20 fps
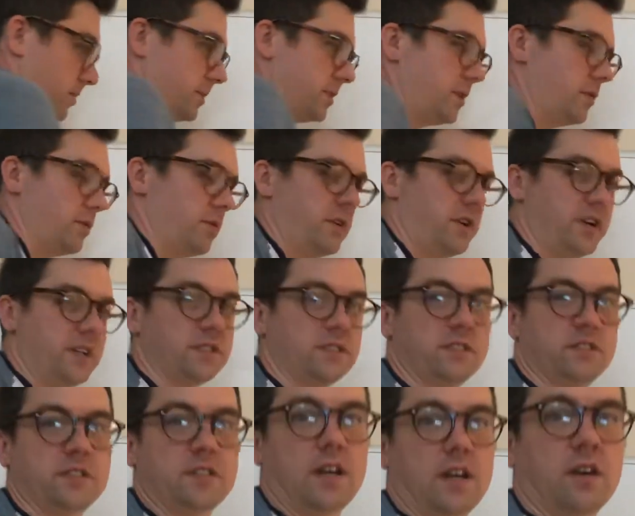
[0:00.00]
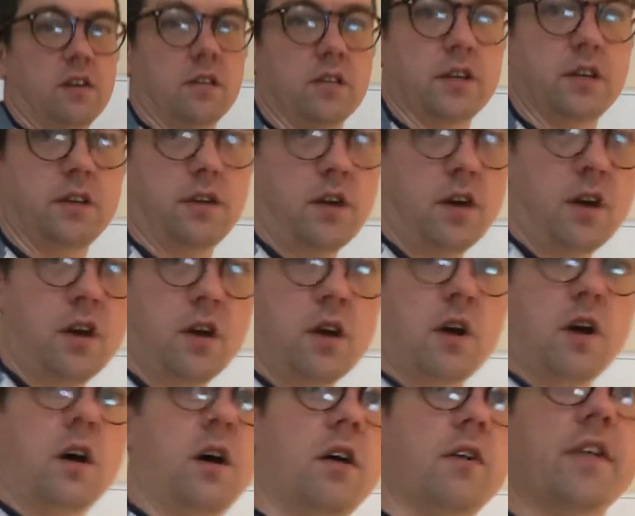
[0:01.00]
they weren't necessarily
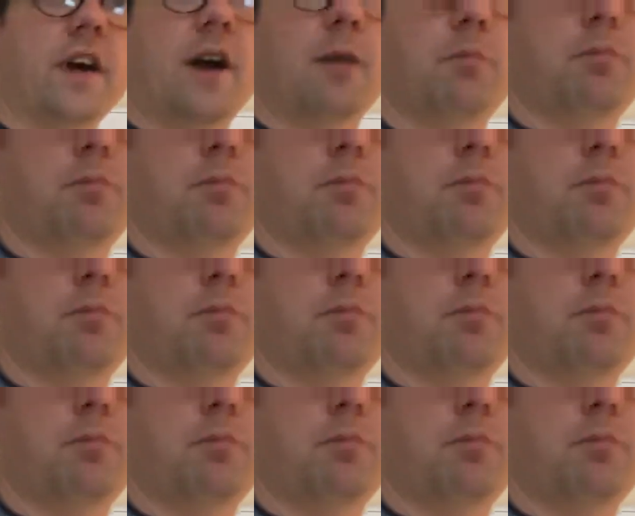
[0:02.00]
all that